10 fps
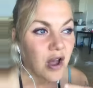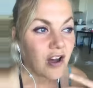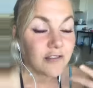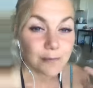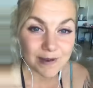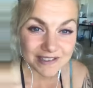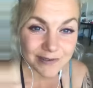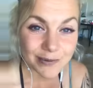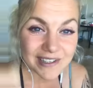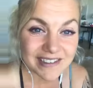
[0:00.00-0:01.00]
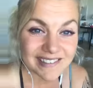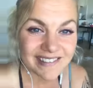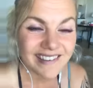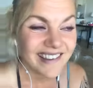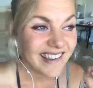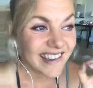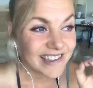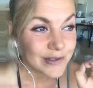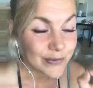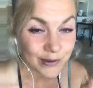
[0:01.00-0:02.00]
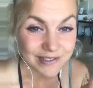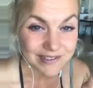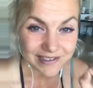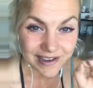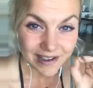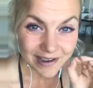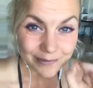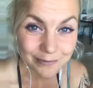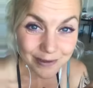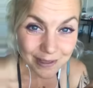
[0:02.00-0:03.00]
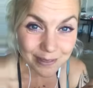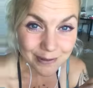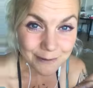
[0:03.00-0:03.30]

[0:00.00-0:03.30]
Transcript: of bliss within and trust and faith.